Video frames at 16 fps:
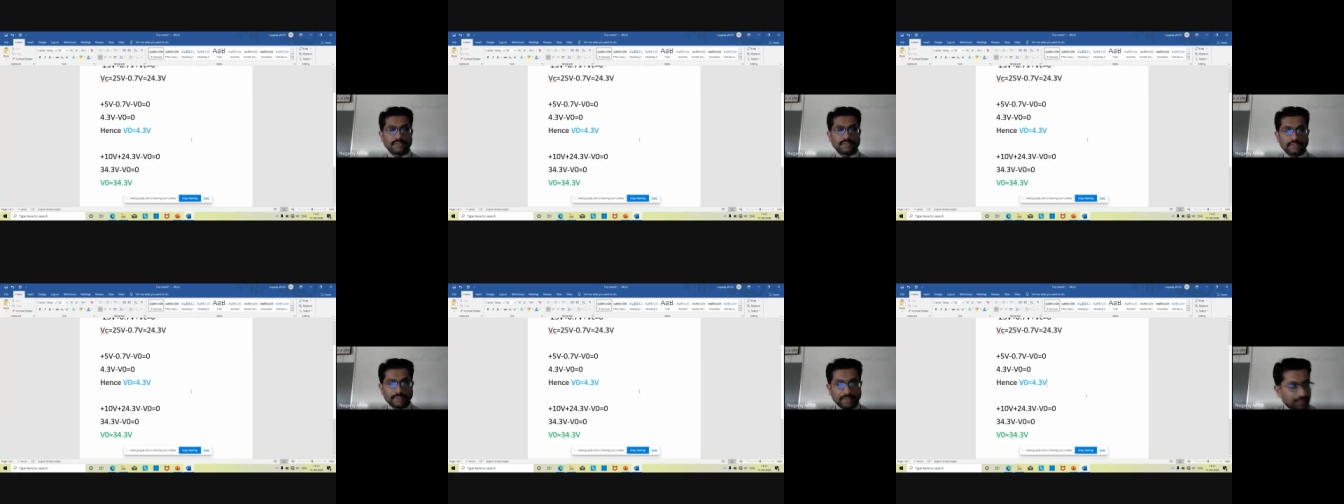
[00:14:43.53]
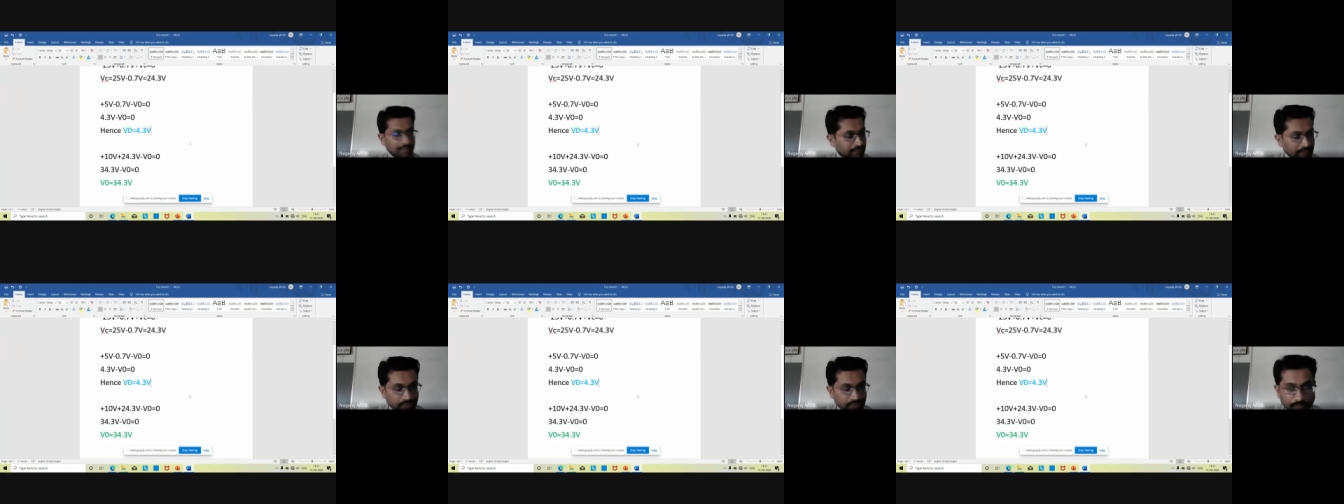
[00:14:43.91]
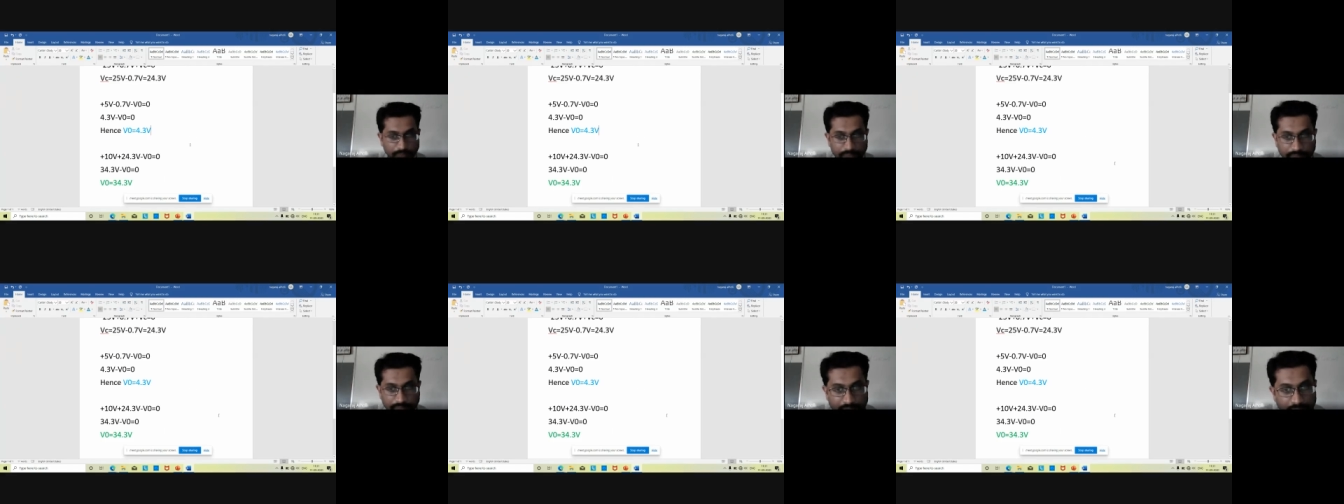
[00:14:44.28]
right? So
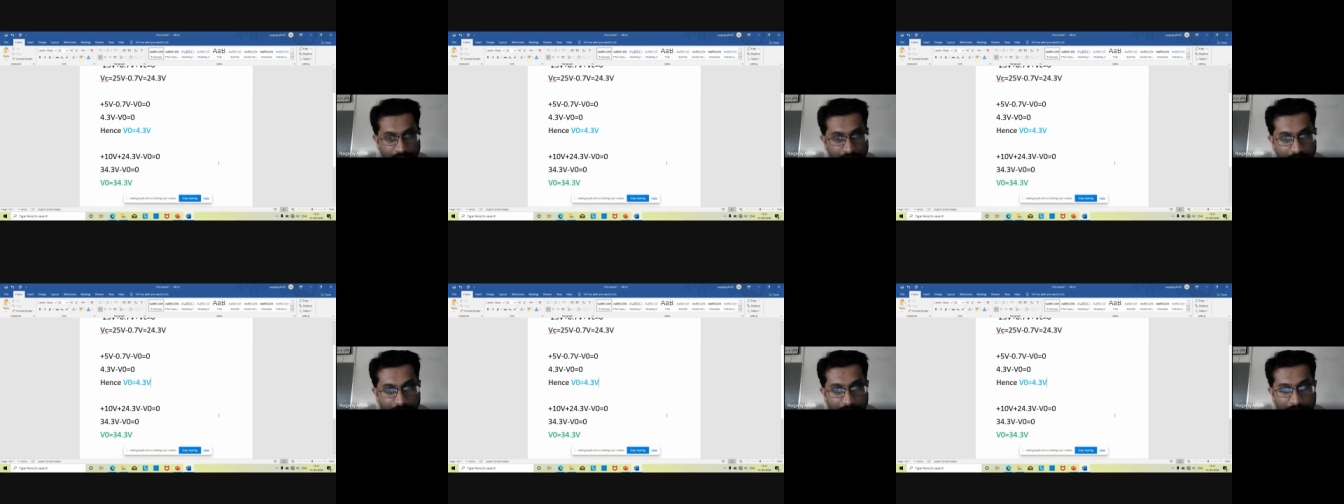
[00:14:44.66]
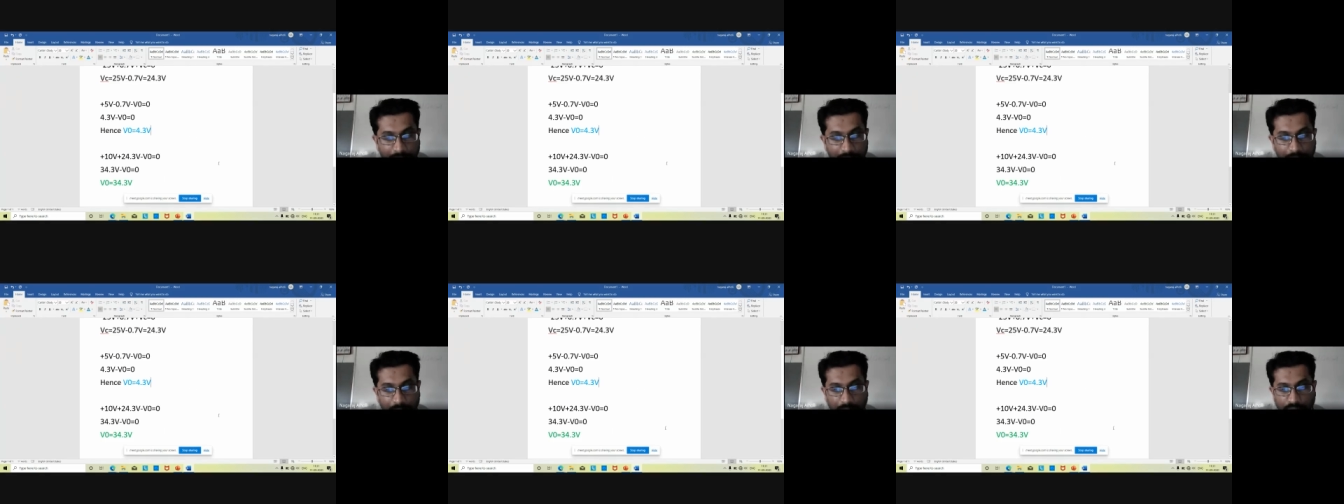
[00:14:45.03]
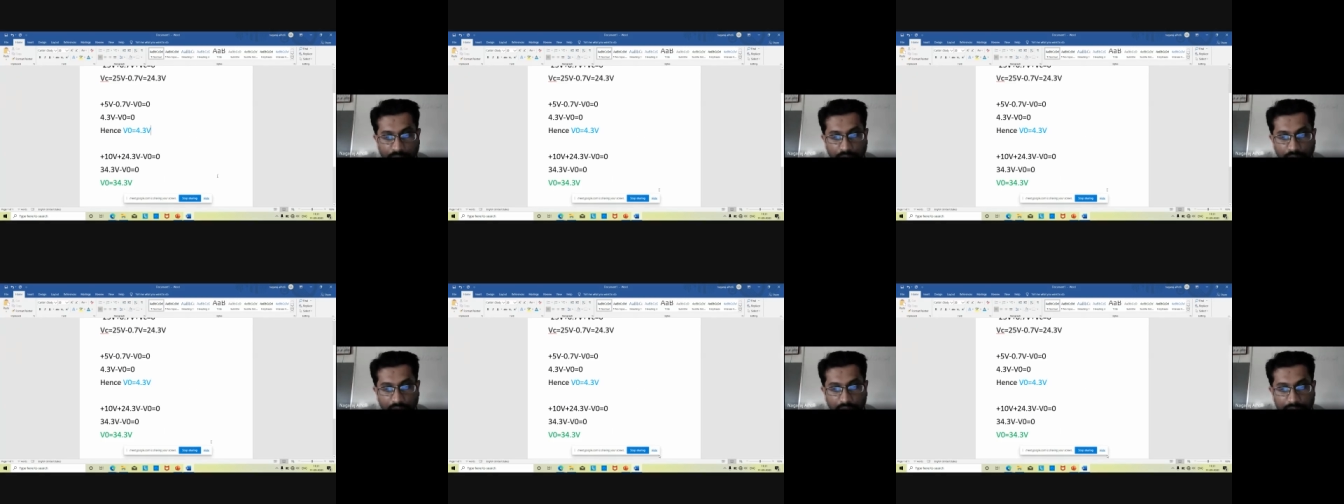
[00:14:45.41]
with this, we will be able
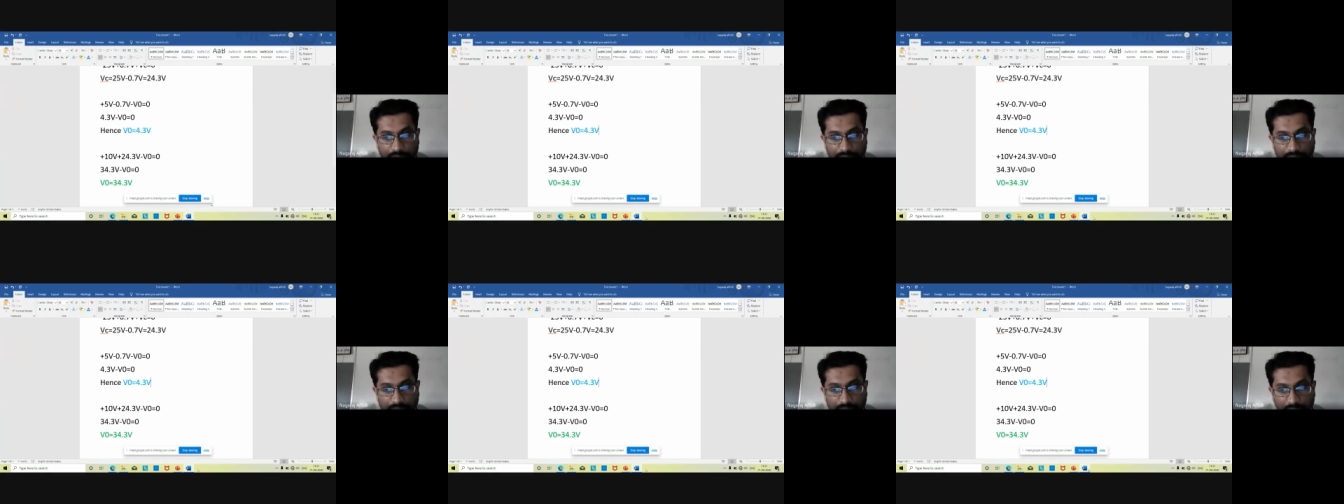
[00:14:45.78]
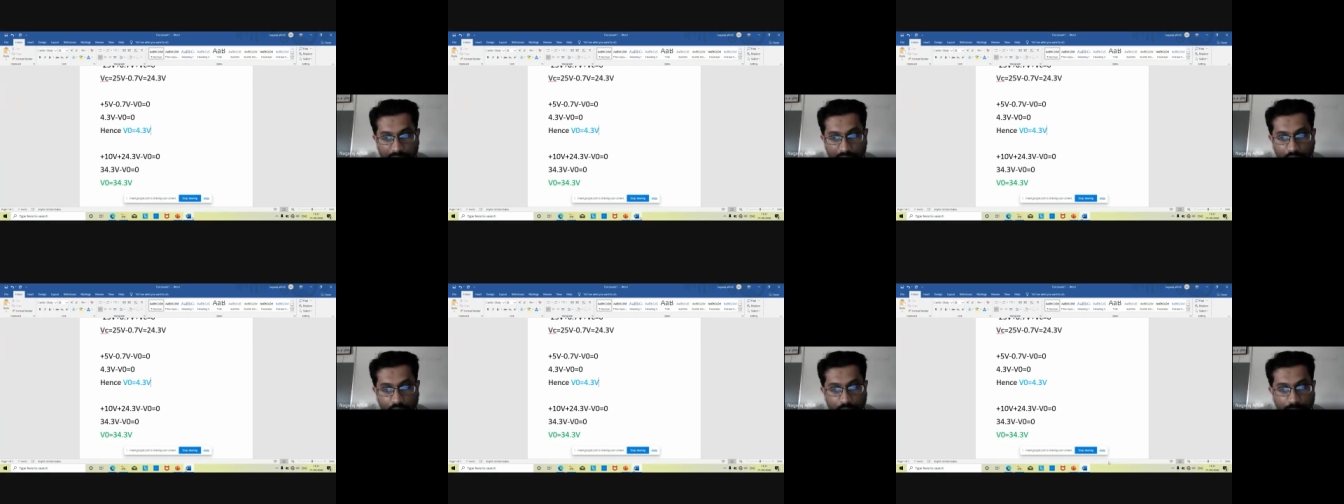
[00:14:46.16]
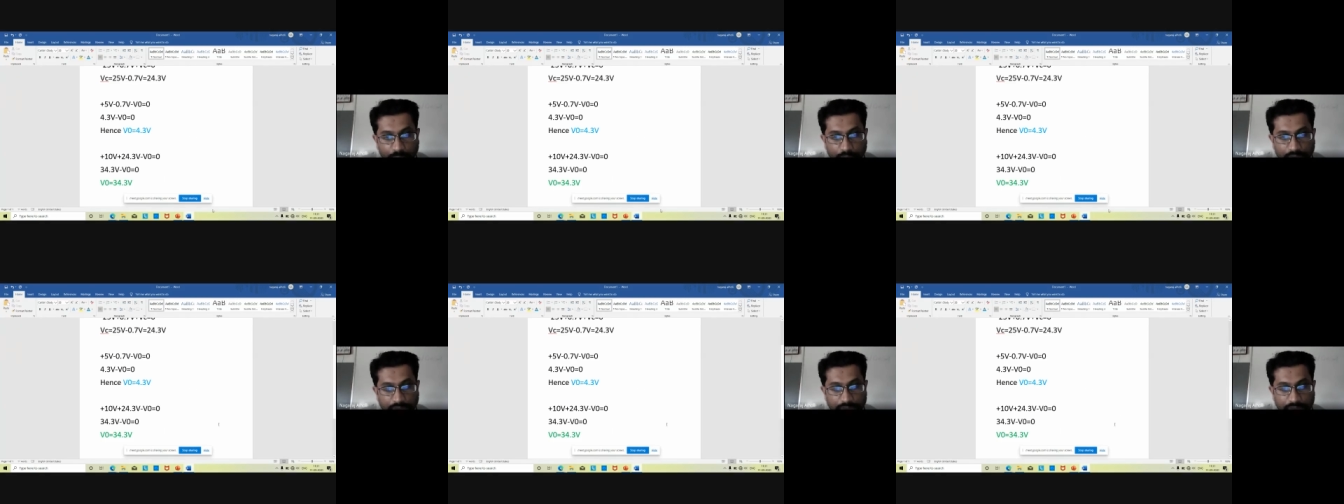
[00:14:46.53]
to draw the
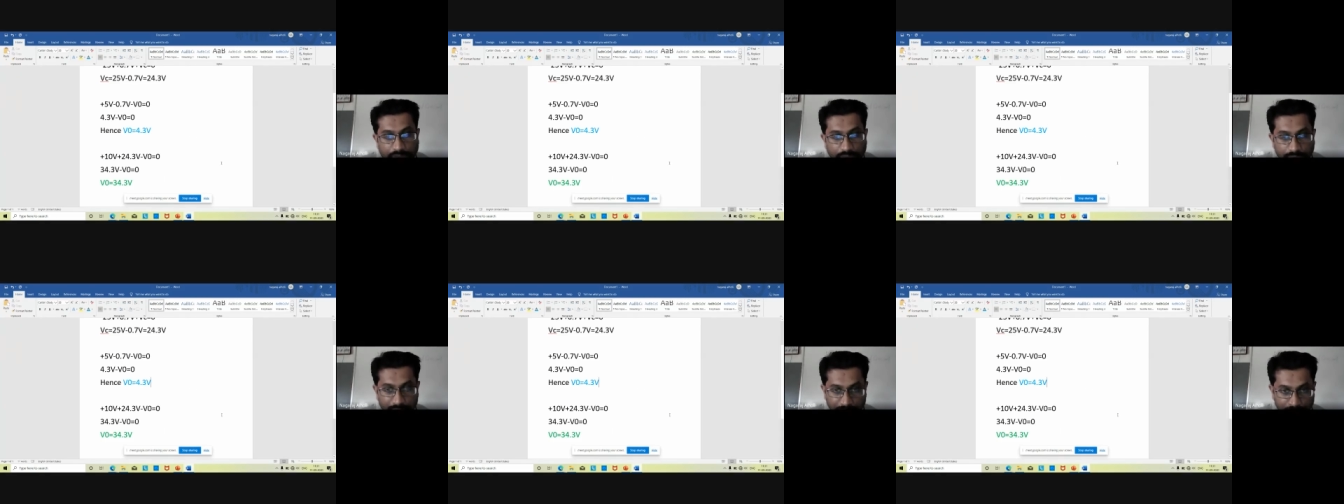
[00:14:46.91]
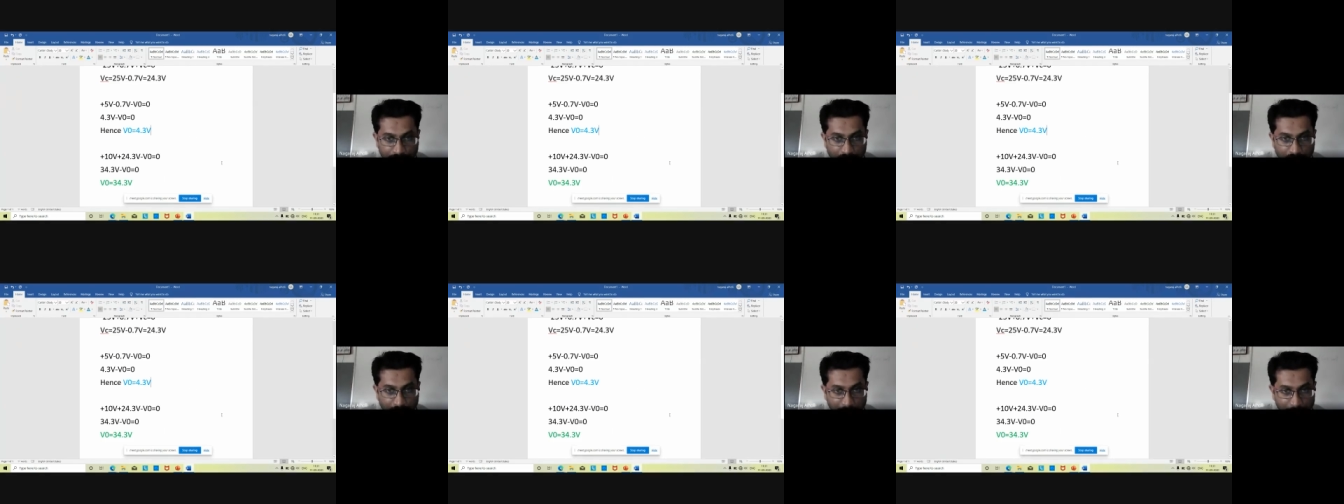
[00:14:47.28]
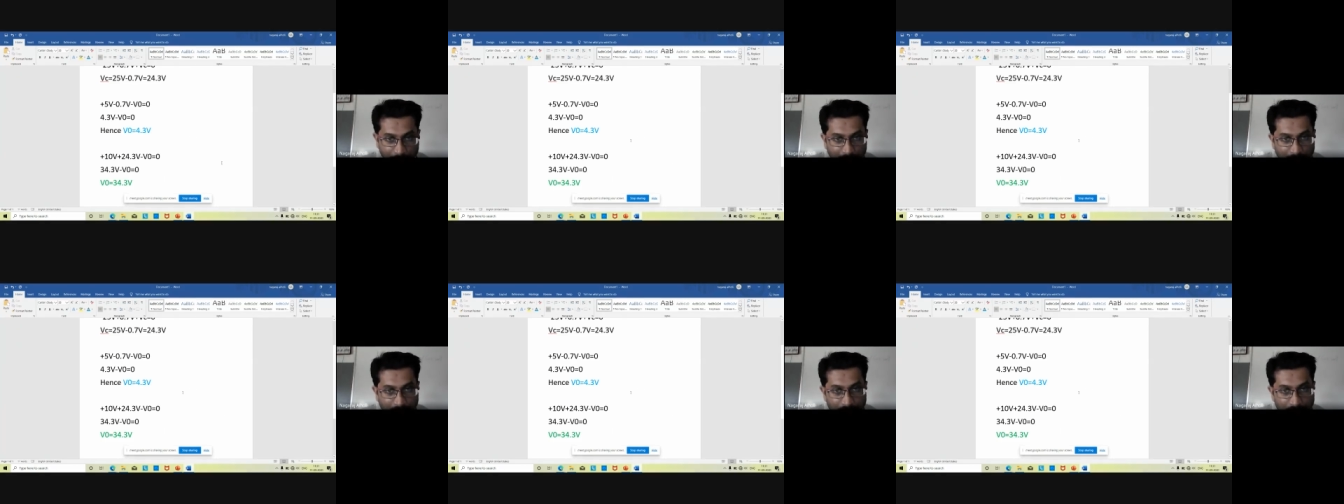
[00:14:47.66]
output waveform.